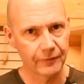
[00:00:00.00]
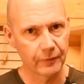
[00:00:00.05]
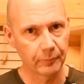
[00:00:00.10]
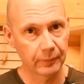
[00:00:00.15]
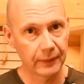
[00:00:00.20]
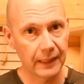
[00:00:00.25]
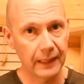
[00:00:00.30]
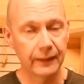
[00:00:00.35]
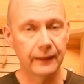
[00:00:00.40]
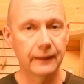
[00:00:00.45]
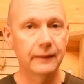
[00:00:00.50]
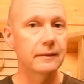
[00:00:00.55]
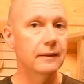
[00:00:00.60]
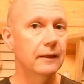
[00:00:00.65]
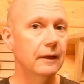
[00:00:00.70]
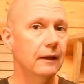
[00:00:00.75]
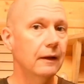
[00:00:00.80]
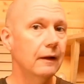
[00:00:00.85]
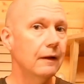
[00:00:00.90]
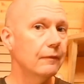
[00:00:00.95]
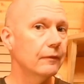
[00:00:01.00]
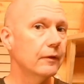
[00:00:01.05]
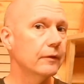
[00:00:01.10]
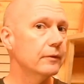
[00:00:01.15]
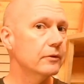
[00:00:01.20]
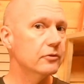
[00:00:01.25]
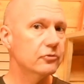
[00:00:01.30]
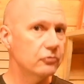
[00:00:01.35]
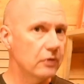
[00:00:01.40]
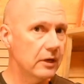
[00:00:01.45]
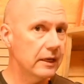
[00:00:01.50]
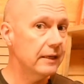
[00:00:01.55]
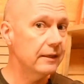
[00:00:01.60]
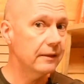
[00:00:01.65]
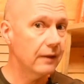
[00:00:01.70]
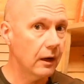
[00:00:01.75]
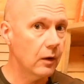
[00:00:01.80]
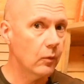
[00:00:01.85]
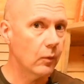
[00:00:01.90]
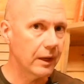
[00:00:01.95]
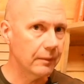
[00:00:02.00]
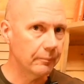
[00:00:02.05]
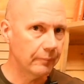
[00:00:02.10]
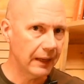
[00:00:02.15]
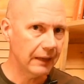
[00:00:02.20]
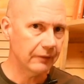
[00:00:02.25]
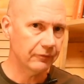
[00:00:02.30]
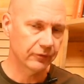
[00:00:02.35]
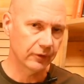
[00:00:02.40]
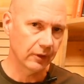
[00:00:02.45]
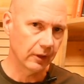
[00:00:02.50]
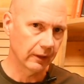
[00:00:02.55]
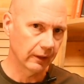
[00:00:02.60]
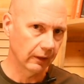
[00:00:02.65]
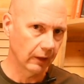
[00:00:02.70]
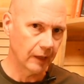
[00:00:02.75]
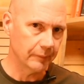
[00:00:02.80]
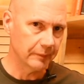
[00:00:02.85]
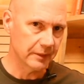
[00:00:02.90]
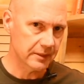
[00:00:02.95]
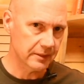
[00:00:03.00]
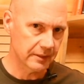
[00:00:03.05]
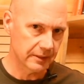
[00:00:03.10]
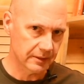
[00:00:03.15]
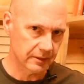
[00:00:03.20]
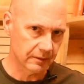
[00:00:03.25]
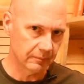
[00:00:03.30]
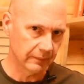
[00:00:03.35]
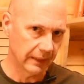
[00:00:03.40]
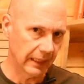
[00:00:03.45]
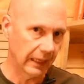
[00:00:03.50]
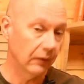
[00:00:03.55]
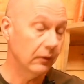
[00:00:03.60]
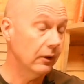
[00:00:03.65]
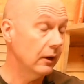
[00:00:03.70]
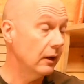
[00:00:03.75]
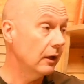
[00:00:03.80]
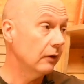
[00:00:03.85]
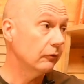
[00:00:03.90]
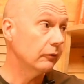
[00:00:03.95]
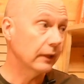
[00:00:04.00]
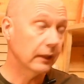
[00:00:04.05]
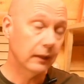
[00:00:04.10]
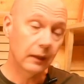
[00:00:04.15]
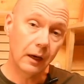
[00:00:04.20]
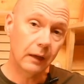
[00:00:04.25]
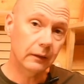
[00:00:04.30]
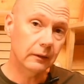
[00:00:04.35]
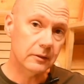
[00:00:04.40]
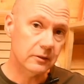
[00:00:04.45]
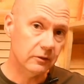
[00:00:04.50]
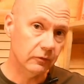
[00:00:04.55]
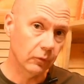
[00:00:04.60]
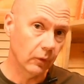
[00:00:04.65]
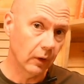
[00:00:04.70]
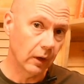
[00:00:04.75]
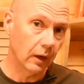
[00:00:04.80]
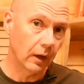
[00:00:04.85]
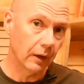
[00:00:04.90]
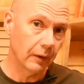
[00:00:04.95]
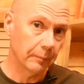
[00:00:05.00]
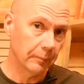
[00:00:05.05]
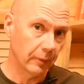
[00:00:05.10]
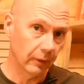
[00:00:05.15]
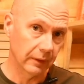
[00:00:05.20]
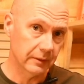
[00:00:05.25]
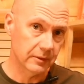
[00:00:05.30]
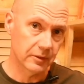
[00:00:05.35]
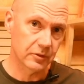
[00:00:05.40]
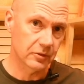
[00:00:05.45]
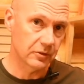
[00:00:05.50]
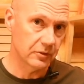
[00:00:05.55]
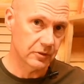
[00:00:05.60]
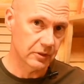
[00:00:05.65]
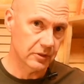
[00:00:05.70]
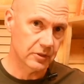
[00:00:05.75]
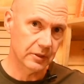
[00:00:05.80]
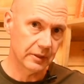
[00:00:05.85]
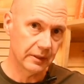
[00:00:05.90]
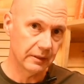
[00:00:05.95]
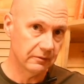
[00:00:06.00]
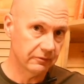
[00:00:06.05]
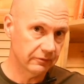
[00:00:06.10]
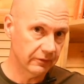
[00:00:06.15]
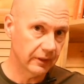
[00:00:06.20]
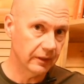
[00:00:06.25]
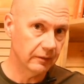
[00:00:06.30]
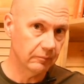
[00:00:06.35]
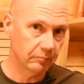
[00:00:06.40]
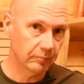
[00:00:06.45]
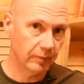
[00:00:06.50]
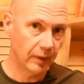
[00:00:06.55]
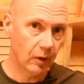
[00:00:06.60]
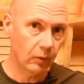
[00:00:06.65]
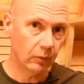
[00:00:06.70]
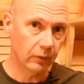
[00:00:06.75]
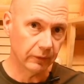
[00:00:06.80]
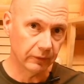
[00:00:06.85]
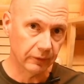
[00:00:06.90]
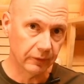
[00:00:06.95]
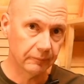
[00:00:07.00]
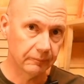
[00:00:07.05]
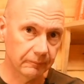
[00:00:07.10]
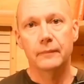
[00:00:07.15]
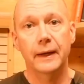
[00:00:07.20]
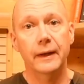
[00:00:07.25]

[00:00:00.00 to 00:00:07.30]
of the planet that there's really no way back for our climate system now, regardless of what our politicians achieve in Poland.